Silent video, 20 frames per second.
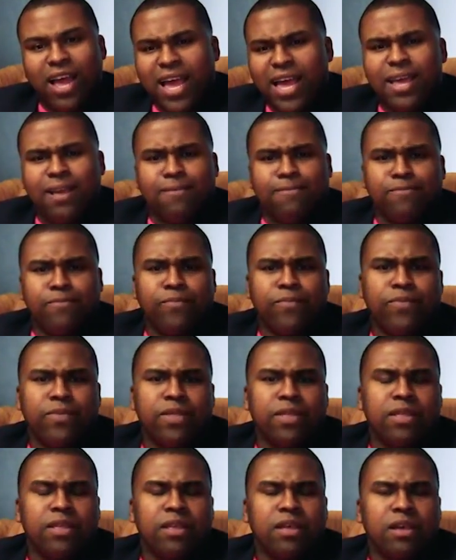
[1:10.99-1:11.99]
hate.
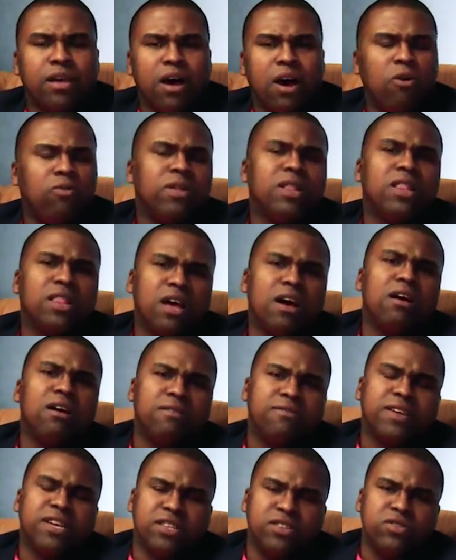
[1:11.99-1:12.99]
Only
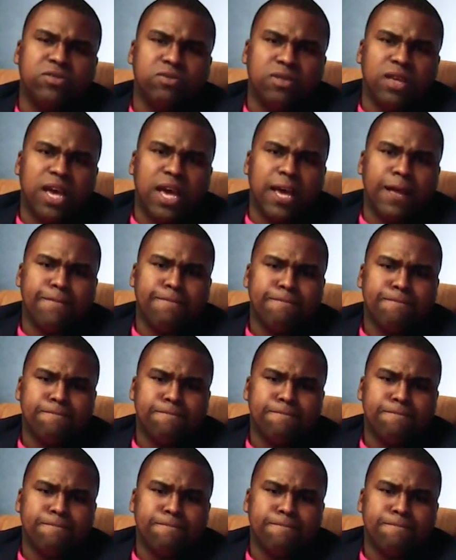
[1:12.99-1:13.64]
love can do that."